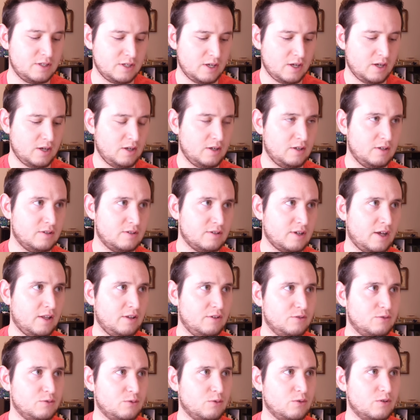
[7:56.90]
say
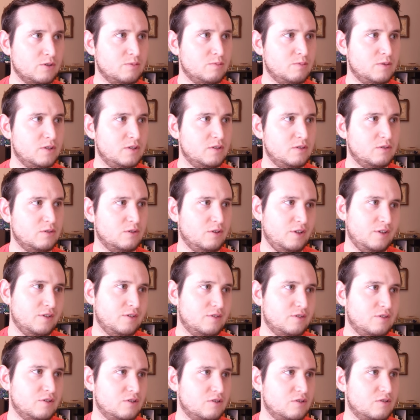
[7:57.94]
Silent Swordsman, so
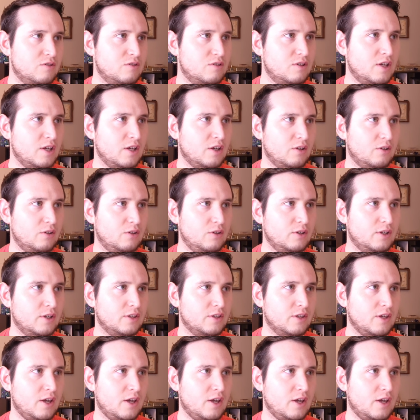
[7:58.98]
let's just take a look at